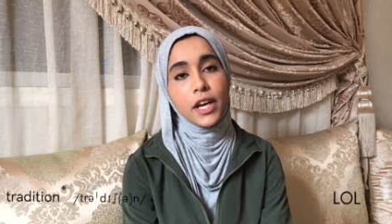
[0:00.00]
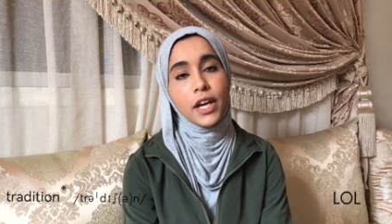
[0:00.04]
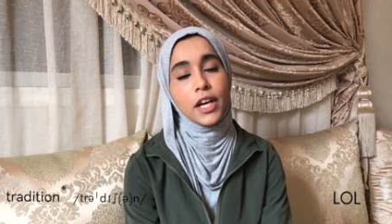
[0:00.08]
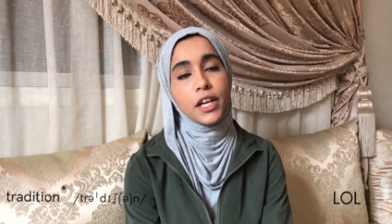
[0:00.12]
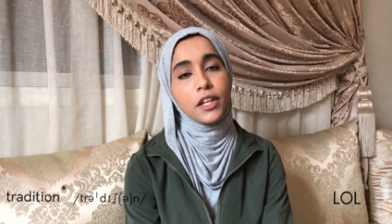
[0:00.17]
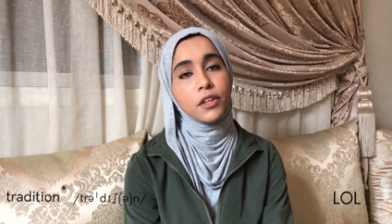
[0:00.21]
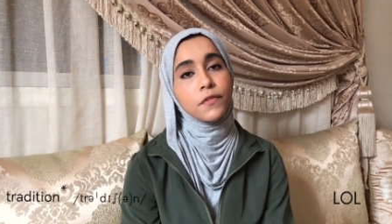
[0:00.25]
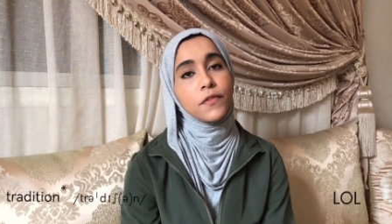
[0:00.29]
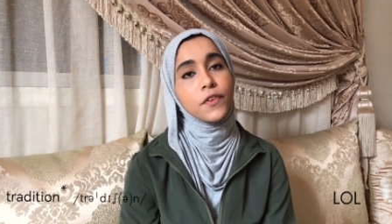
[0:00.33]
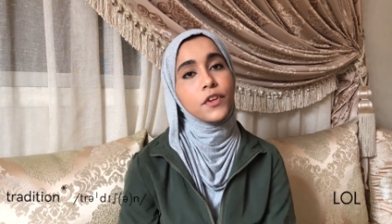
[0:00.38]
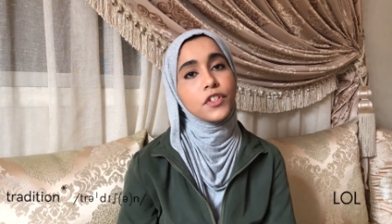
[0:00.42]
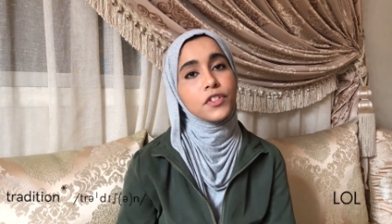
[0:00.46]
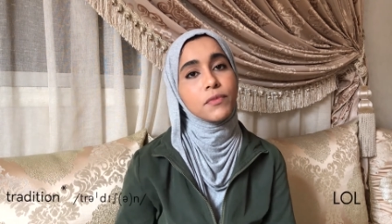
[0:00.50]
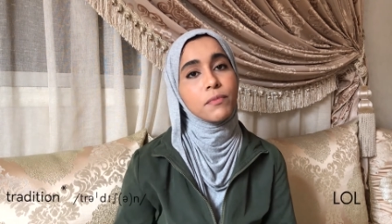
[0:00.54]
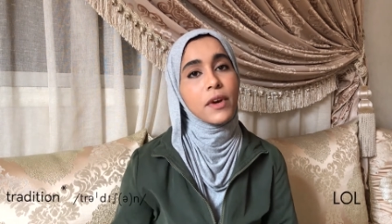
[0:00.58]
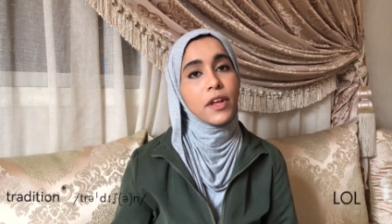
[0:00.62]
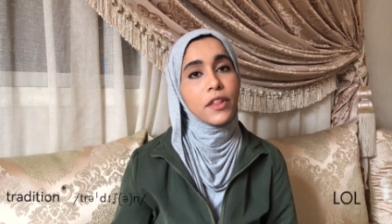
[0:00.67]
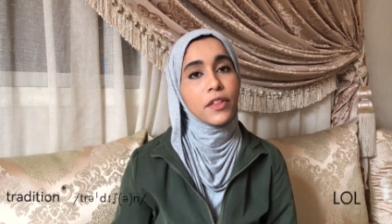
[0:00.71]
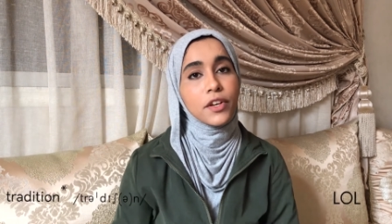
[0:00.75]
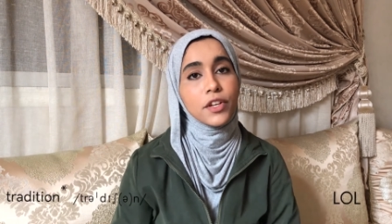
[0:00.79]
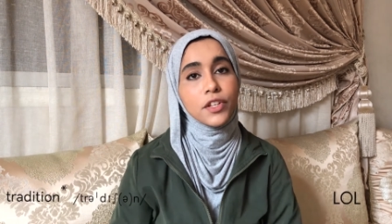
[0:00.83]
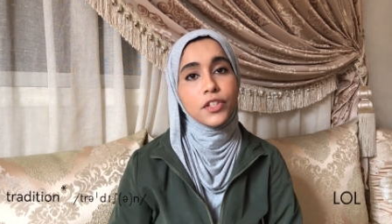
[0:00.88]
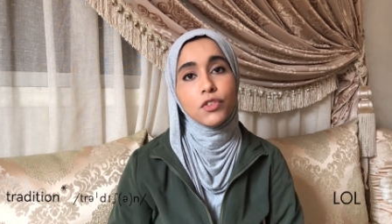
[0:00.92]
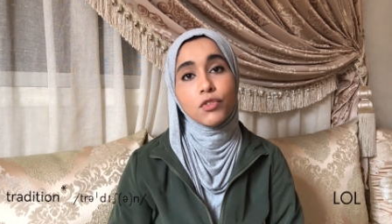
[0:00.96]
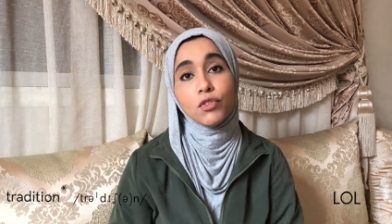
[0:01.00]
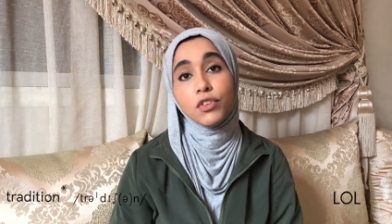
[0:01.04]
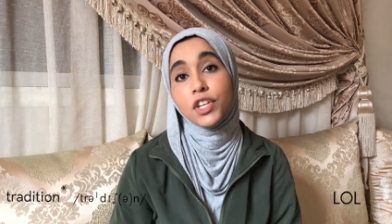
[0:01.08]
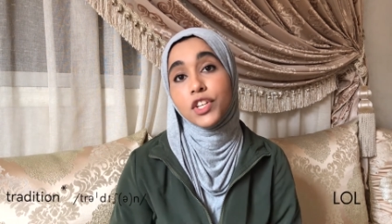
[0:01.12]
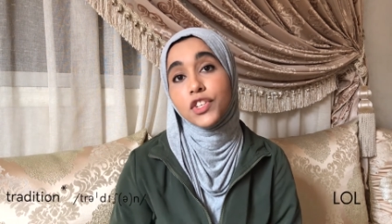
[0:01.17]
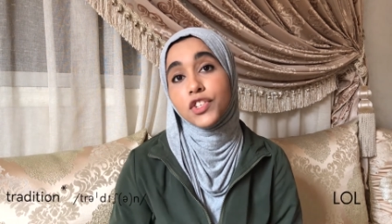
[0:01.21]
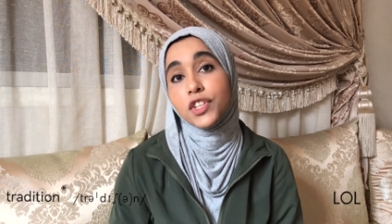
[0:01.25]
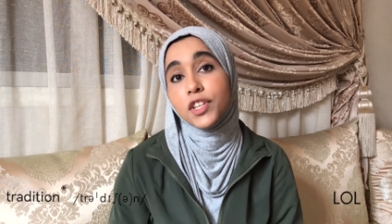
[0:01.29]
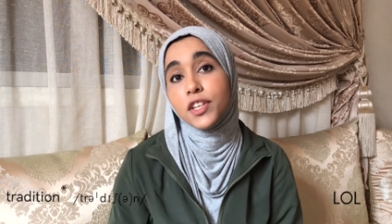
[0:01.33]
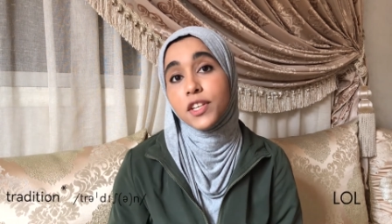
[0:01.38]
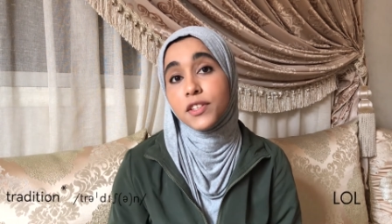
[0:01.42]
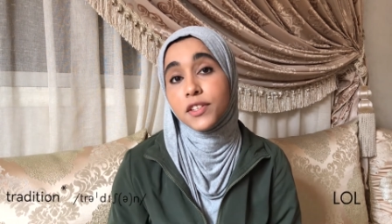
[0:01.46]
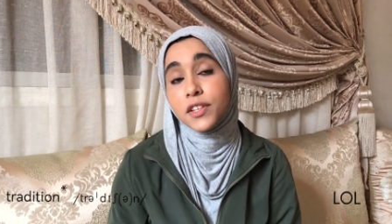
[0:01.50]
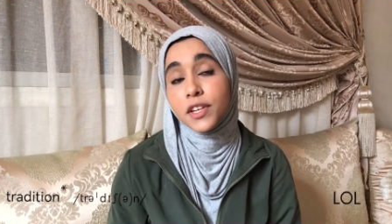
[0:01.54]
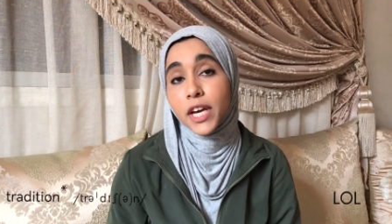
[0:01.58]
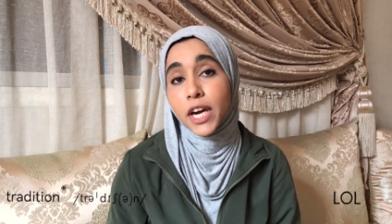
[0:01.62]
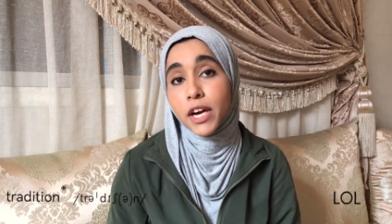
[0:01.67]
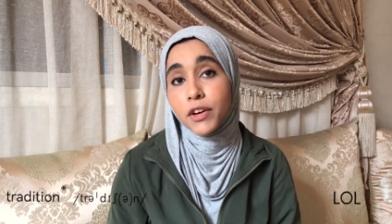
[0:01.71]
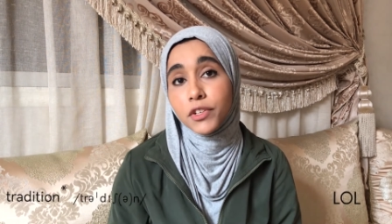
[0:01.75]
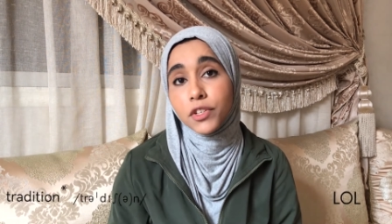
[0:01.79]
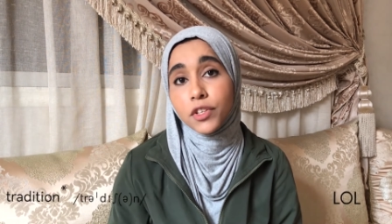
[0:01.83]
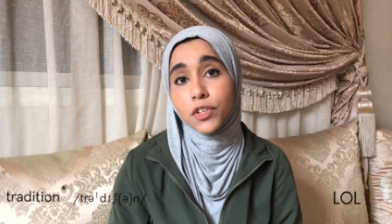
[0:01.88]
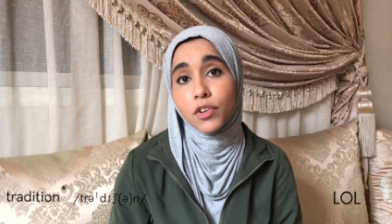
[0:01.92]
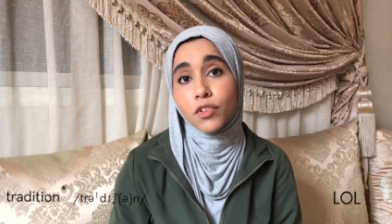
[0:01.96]
In the first method, tradition is
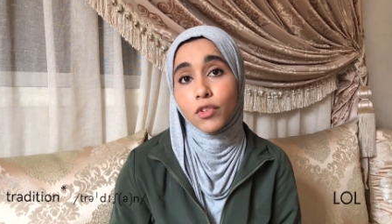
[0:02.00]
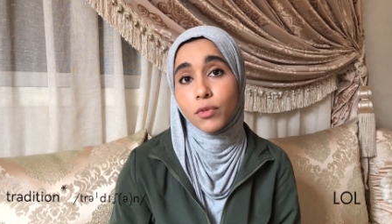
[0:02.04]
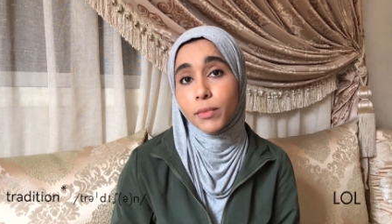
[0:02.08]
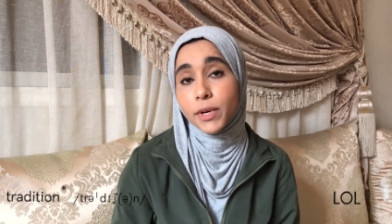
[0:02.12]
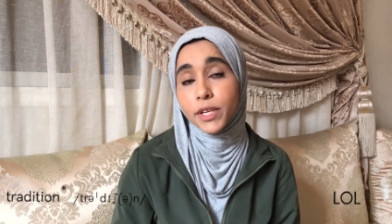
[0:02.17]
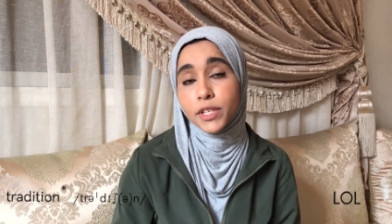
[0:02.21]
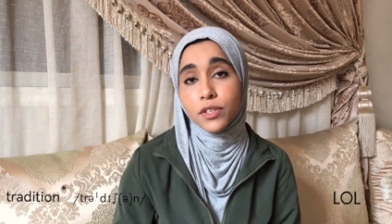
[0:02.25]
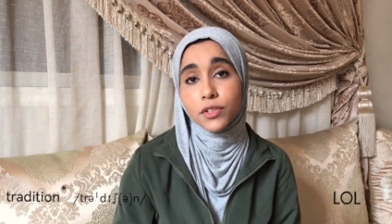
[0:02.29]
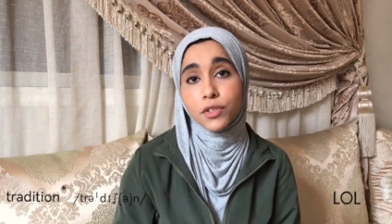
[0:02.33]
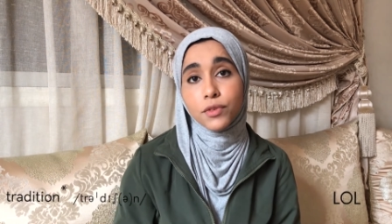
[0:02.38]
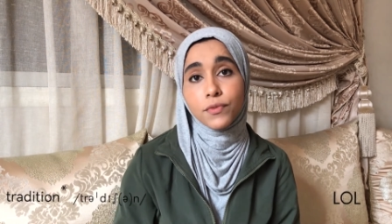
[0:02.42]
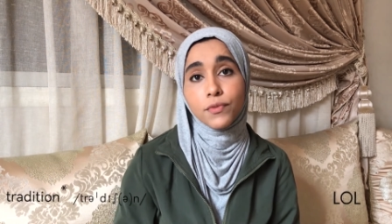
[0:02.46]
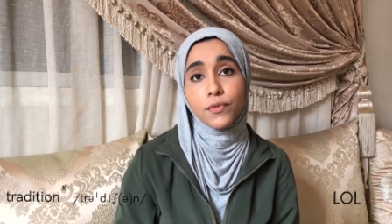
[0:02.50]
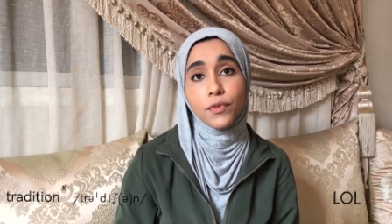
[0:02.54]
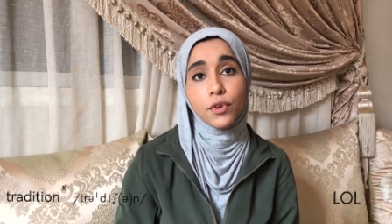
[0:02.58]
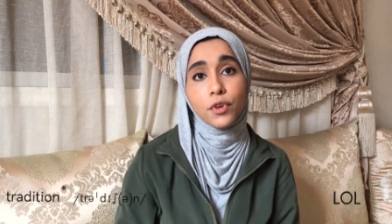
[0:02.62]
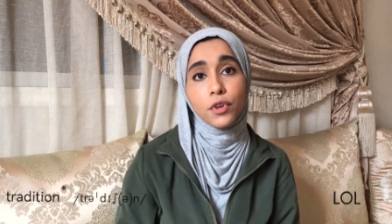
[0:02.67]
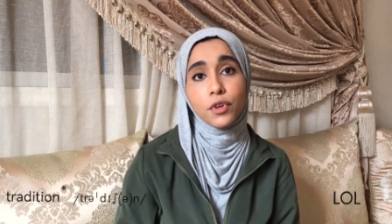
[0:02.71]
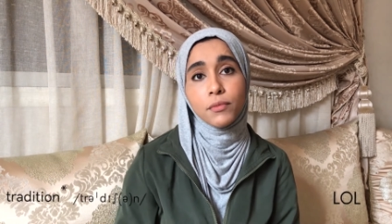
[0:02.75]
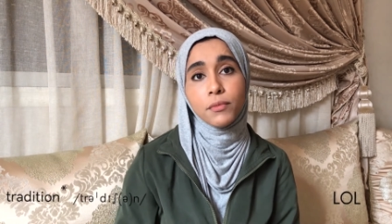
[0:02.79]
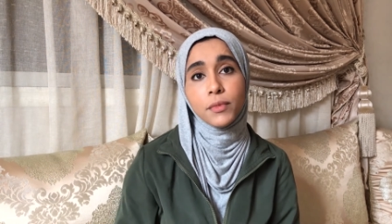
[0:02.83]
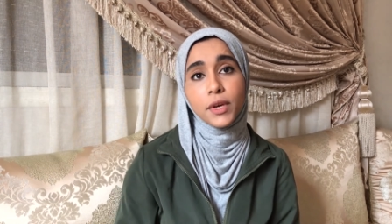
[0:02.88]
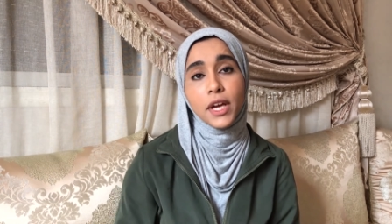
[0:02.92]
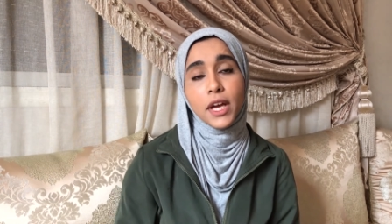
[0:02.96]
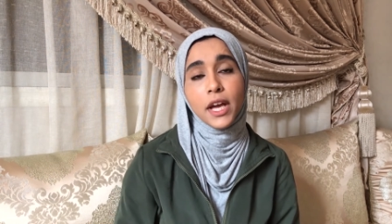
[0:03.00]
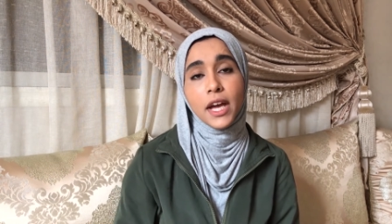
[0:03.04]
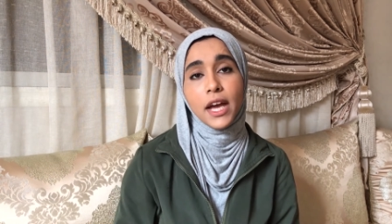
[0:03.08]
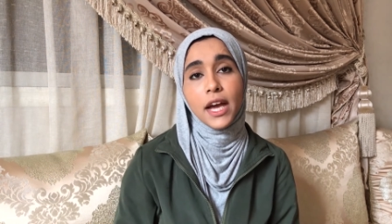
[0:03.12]
inherited on the basis of form,